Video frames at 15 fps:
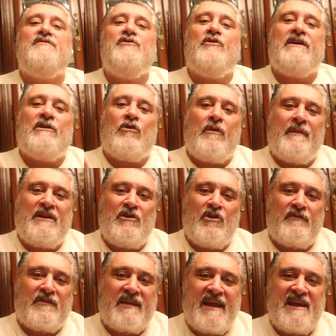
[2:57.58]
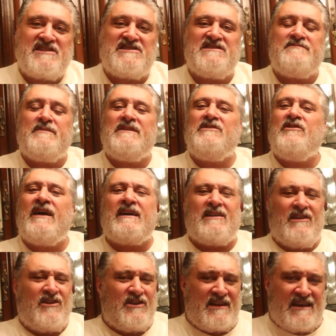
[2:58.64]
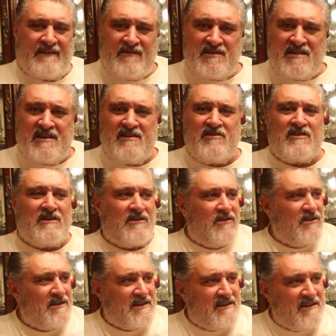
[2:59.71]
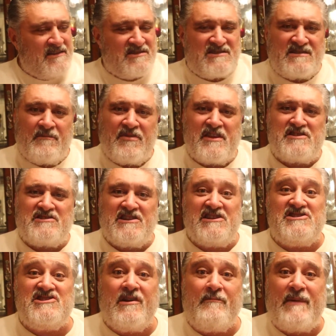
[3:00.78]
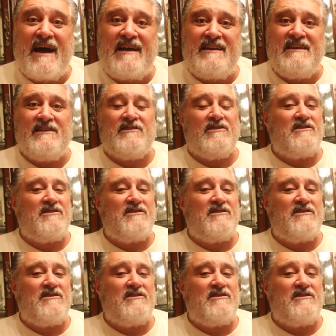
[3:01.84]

You'll get all my notifications, but you're not going to look at everything. You're going to look, and then something's going to jump out at you and